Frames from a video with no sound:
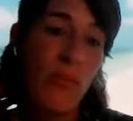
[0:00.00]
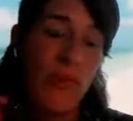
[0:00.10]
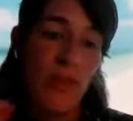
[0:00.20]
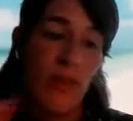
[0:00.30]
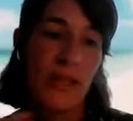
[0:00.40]

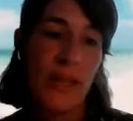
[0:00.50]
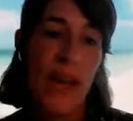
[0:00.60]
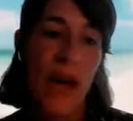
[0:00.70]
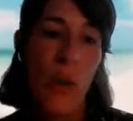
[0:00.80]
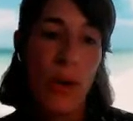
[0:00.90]
important
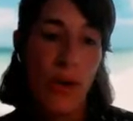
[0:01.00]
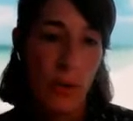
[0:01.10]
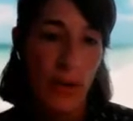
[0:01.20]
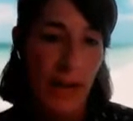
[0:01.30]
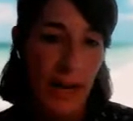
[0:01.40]
how we
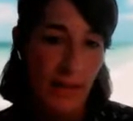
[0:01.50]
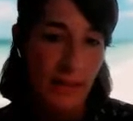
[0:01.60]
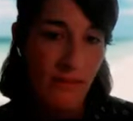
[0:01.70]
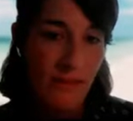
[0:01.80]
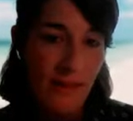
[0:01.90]
communicate
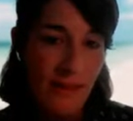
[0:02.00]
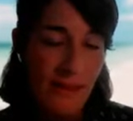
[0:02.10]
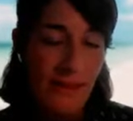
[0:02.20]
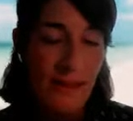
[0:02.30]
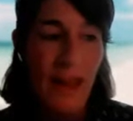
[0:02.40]
these
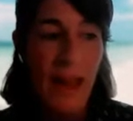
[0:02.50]
results,